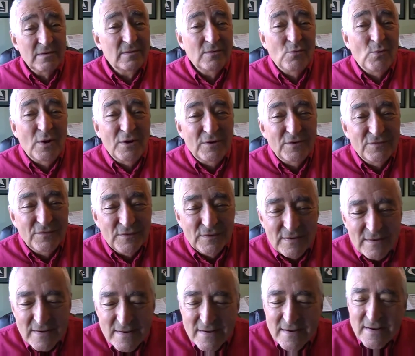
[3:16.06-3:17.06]
wonderful.
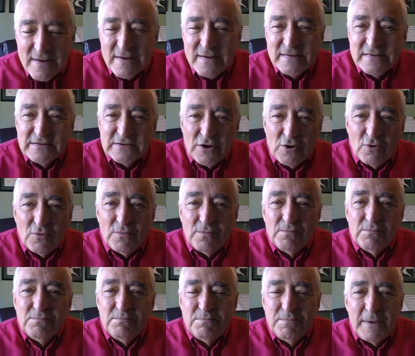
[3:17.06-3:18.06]
So,
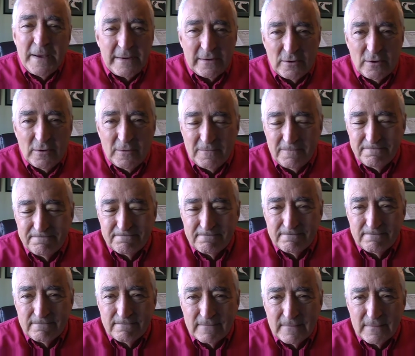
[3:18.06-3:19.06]
Pickle.
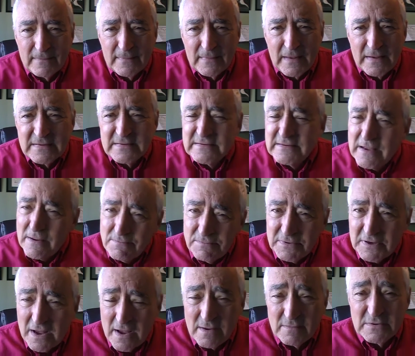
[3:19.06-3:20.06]

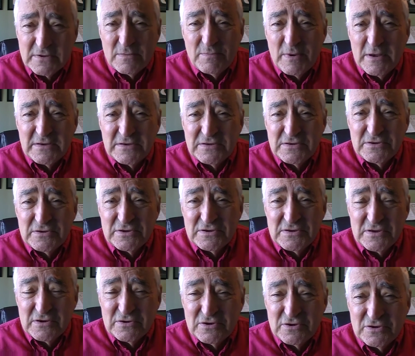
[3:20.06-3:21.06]
Sometimes the best
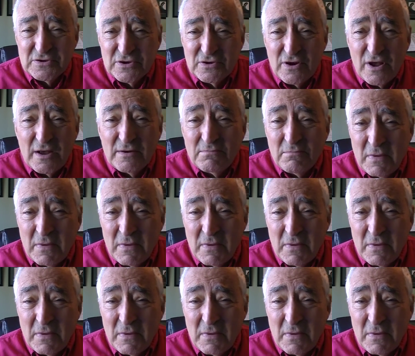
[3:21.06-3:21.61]
decisions are not